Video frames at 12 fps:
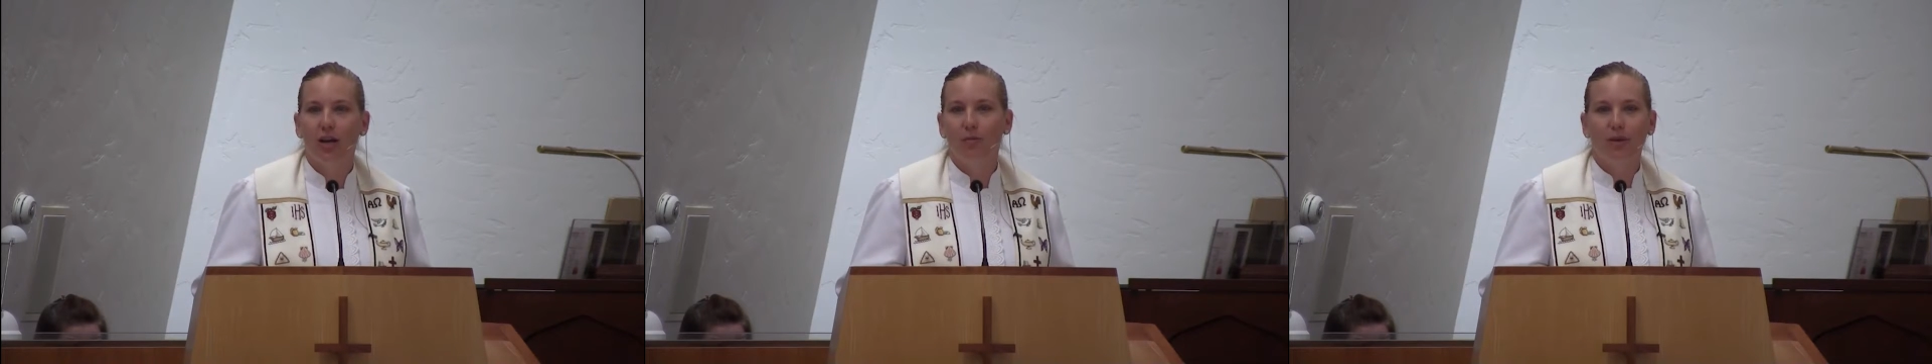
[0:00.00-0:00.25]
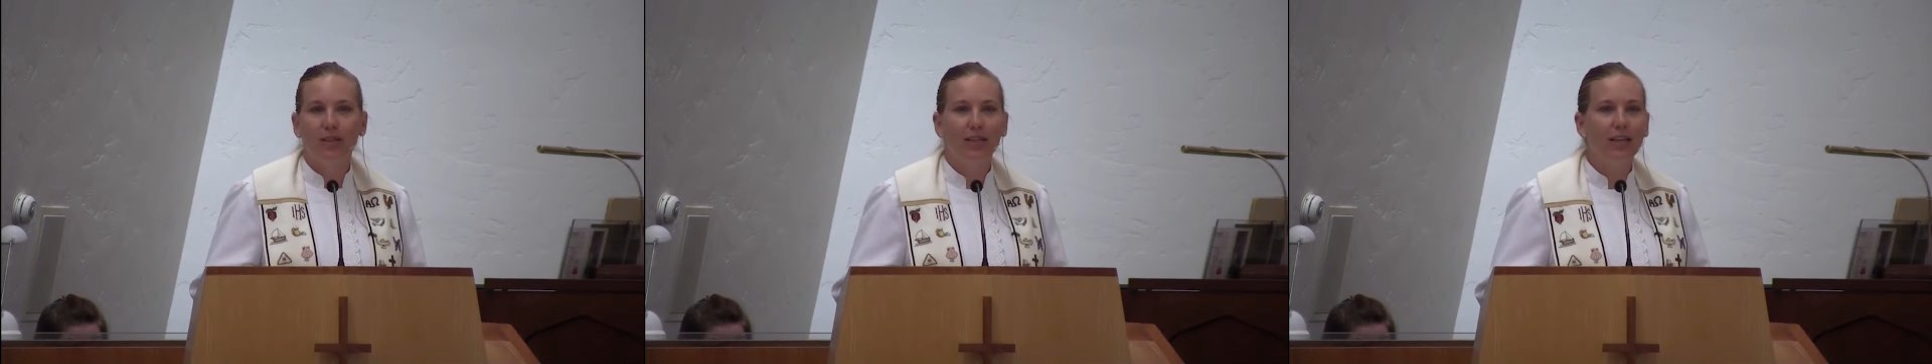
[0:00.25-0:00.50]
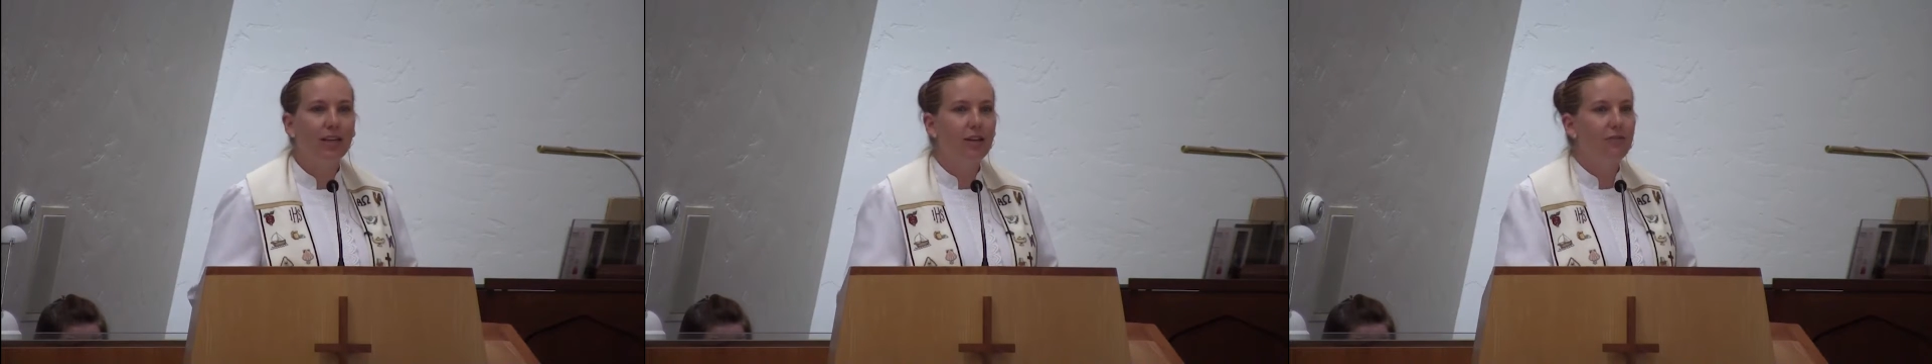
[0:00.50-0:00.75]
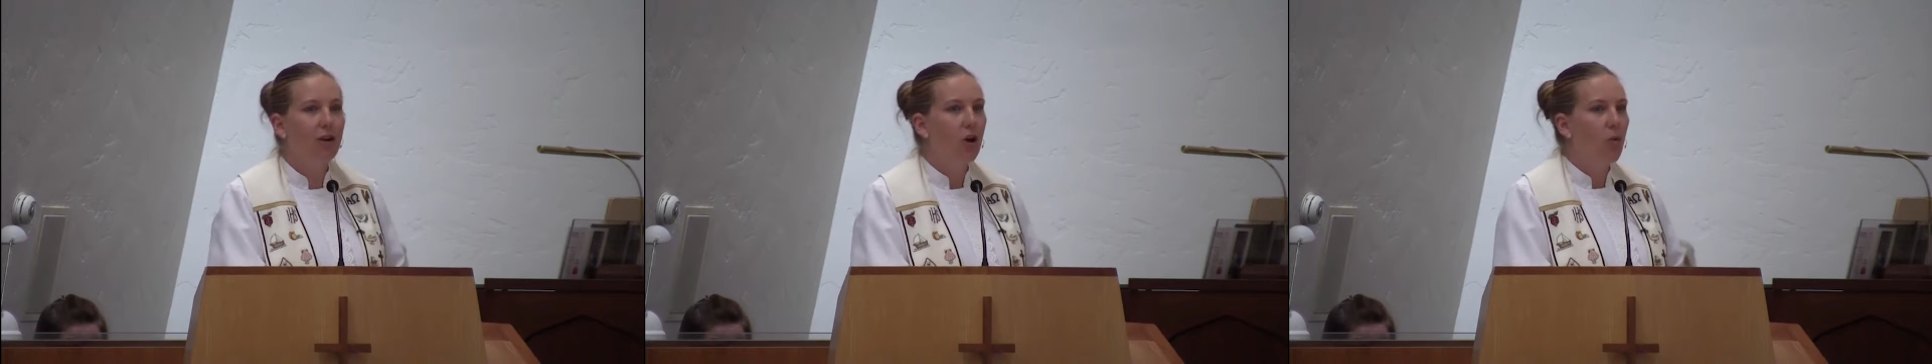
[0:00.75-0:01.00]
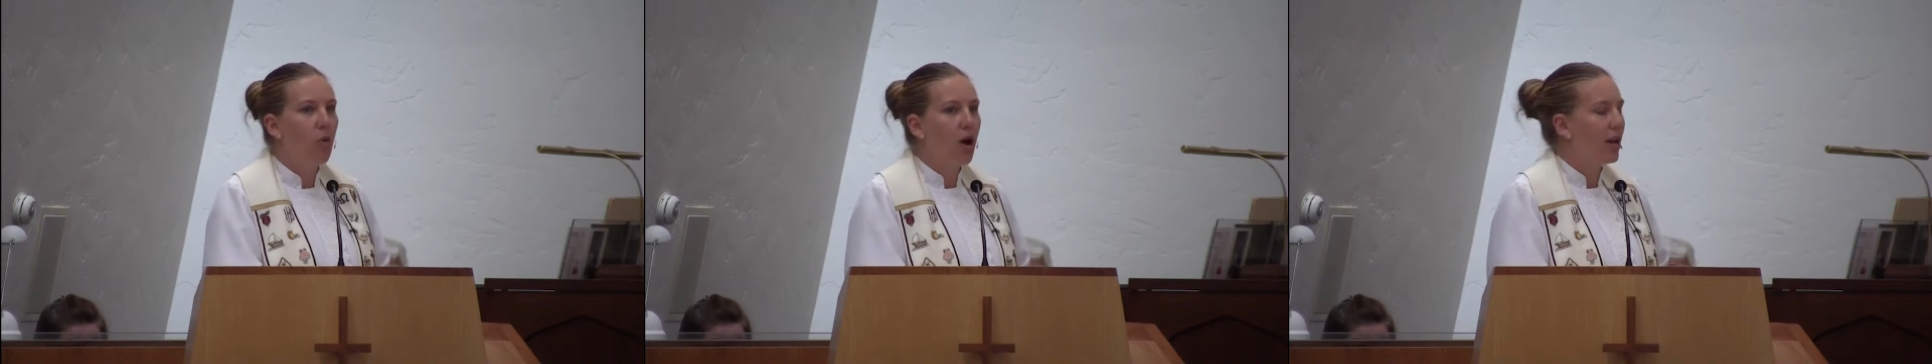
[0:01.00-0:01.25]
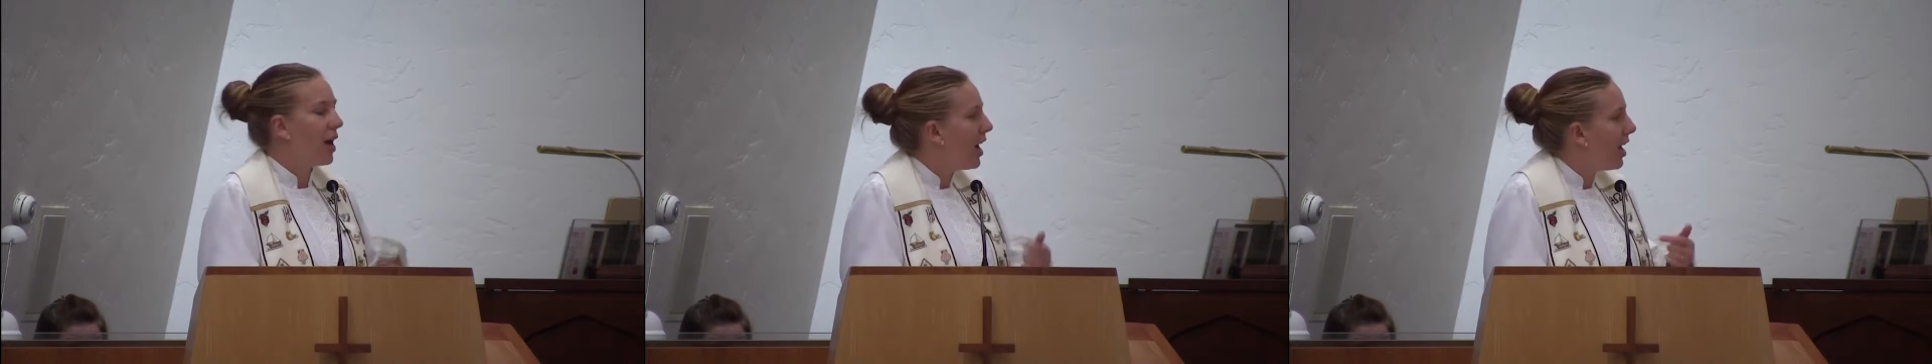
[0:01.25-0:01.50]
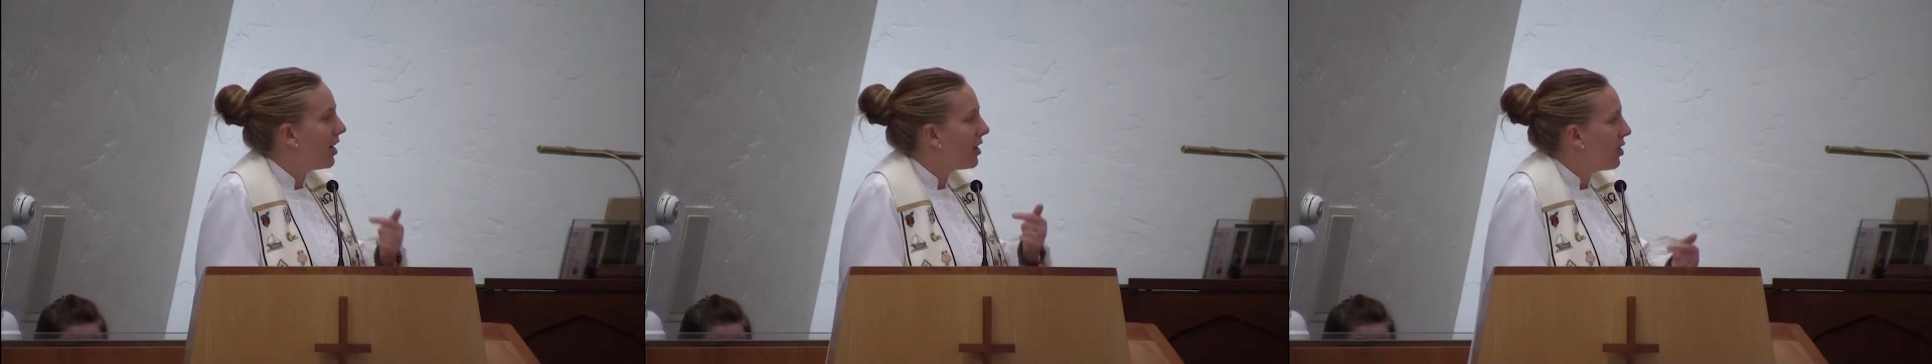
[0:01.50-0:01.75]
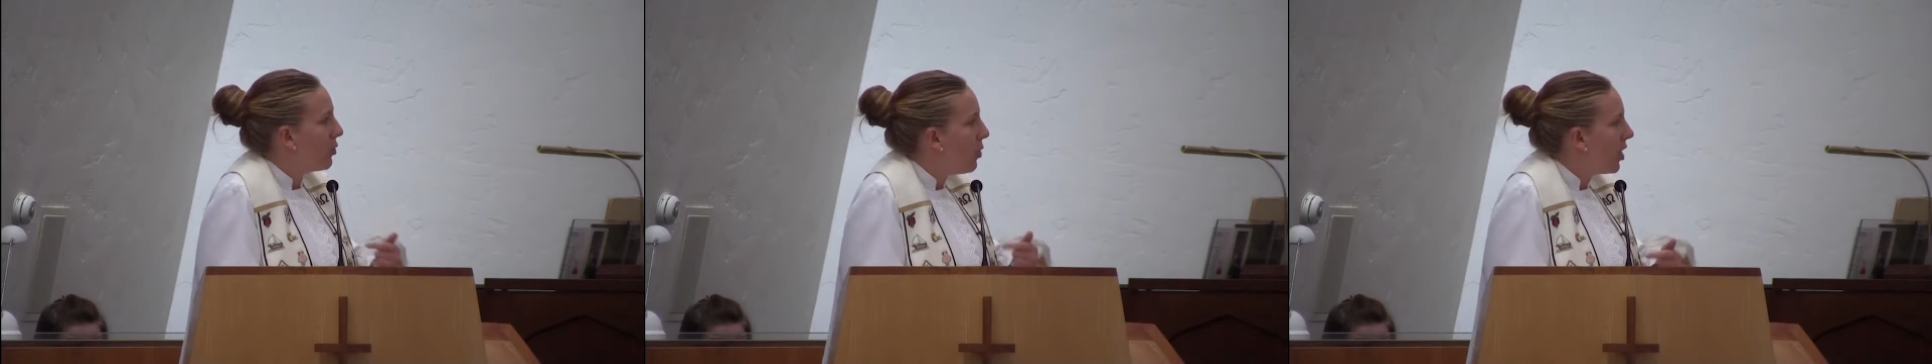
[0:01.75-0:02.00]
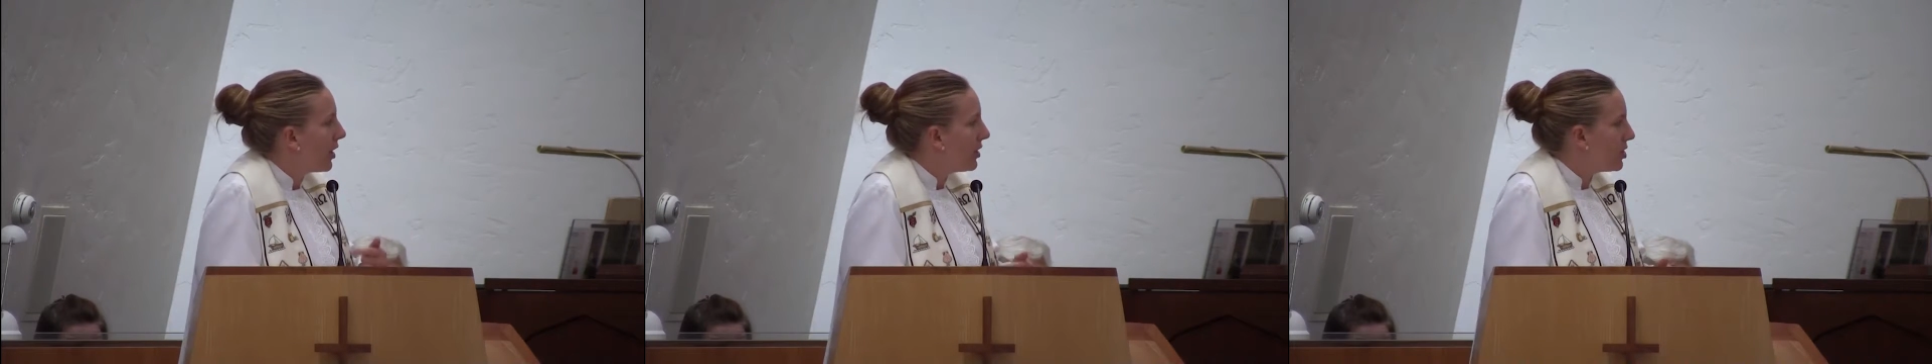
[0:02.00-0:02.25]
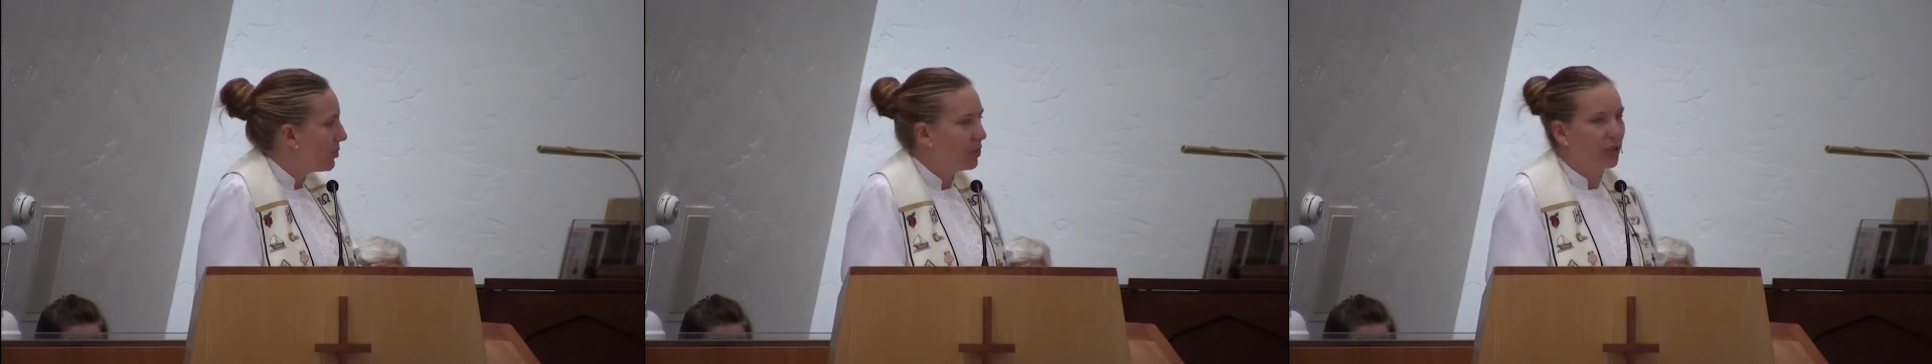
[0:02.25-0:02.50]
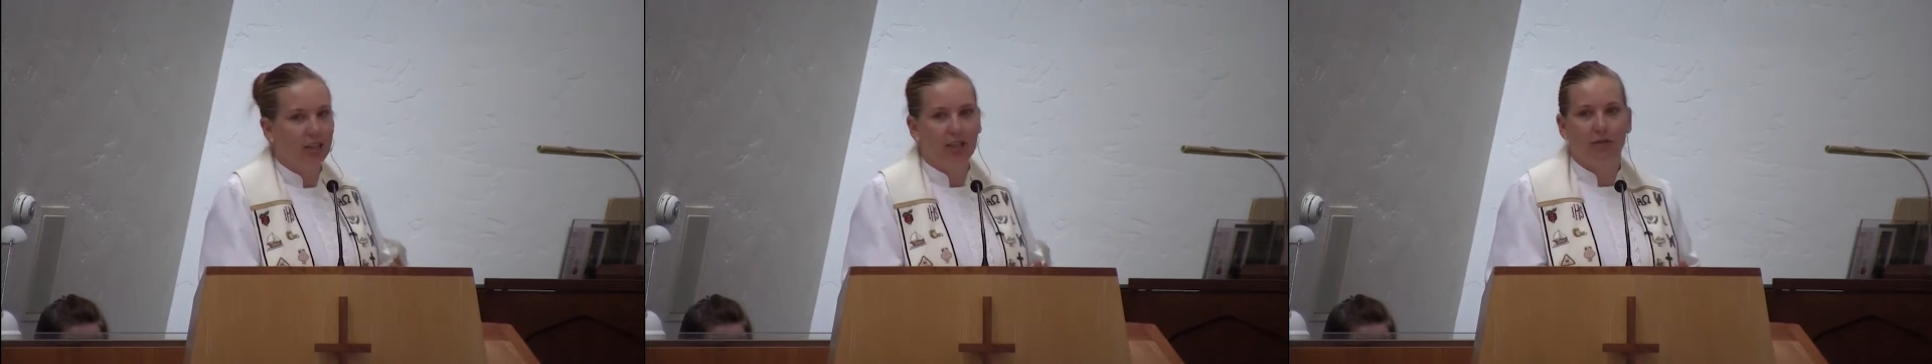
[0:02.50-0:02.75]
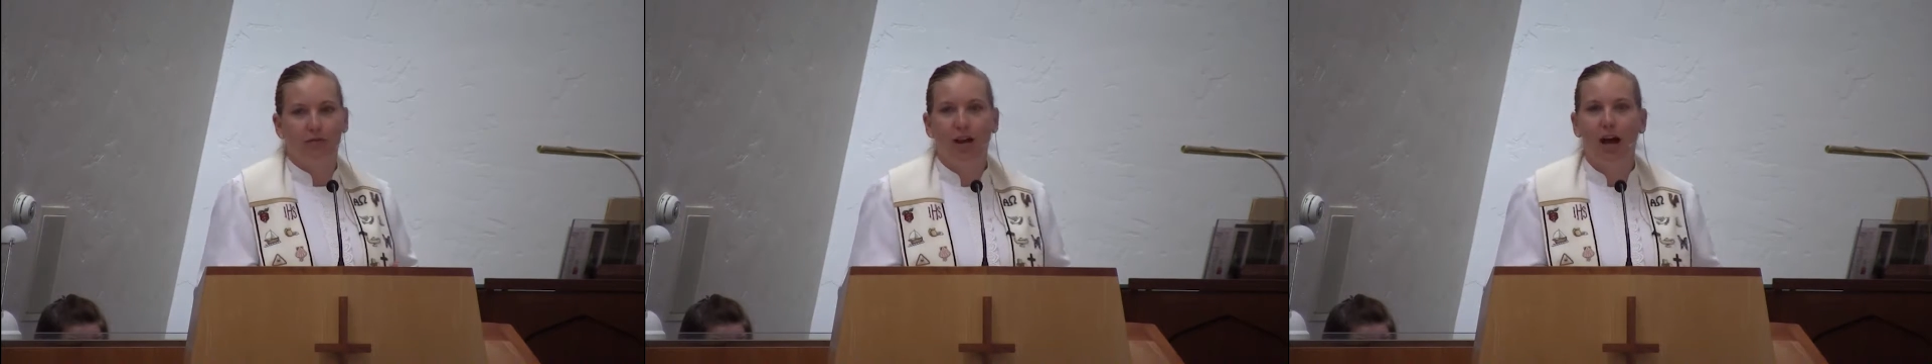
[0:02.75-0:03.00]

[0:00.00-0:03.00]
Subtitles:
believe what I wanted to believe,